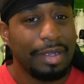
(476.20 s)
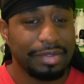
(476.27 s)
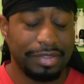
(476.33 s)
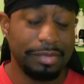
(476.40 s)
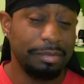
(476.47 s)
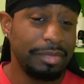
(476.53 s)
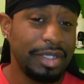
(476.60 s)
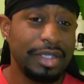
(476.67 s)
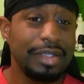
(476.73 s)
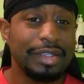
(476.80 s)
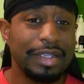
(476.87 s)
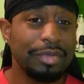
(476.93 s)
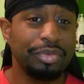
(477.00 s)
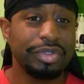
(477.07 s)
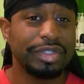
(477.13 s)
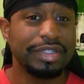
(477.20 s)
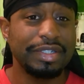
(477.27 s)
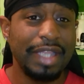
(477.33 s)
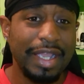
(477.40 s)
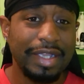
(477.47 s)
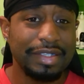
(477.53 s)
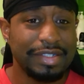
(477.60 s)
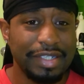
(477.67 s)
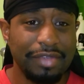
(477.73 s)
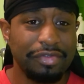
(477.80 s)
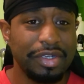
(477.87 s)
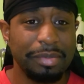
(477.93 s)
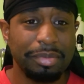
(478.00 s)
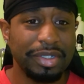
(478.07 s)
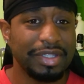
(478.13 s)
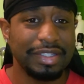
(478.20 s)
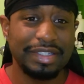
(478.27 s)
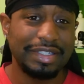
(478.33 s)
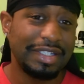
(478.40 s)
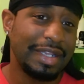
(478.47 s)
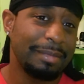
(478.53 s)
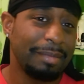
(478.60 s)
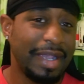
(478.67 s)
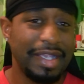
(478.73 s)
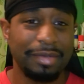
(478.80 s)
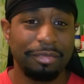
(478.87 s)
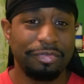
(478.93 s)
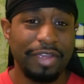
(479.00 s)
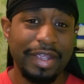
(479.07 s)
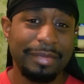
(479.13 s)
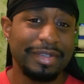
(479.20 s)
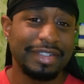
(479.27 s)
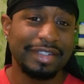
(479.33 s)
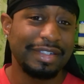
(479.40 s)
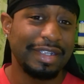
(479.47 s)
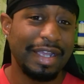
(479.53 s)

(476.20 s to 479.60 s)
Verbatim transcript: to me, it was negativity, but the shit made him famous any